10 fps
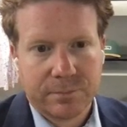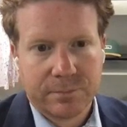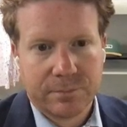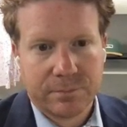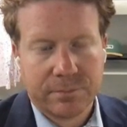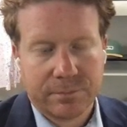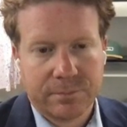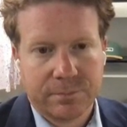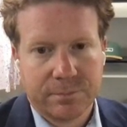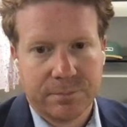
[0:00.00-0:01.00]

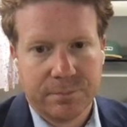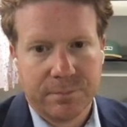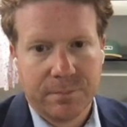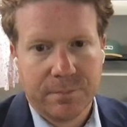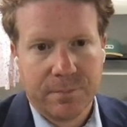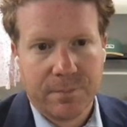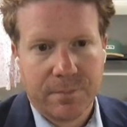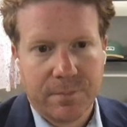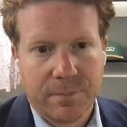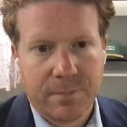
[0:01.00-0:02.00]

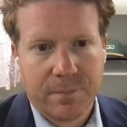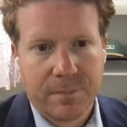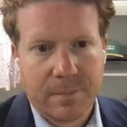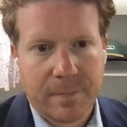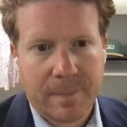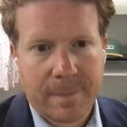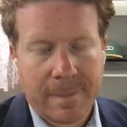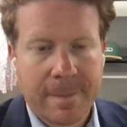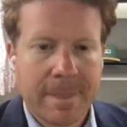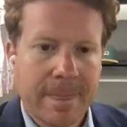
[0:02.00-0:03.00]

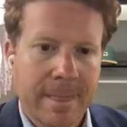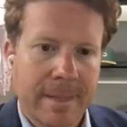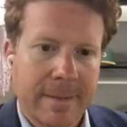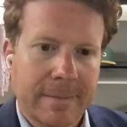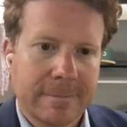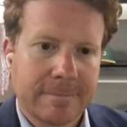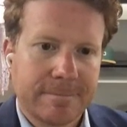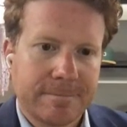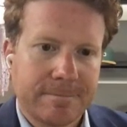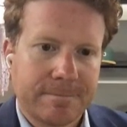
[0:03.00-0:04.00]

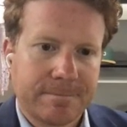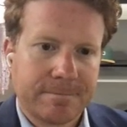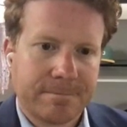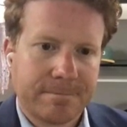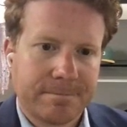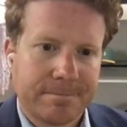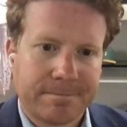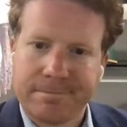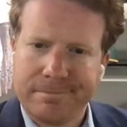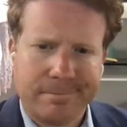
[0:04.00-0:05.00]

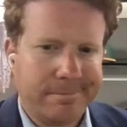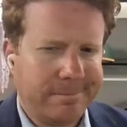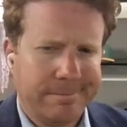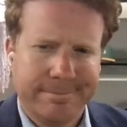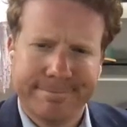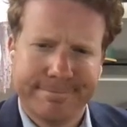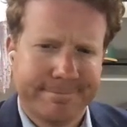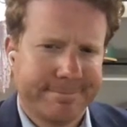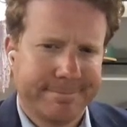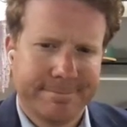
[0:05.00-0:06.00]

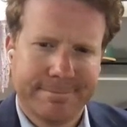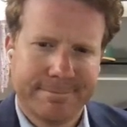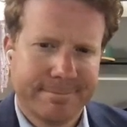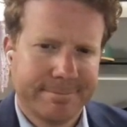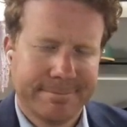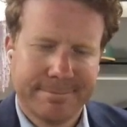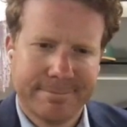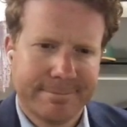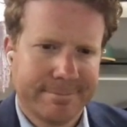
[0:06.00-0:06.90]
This person isn't speaking.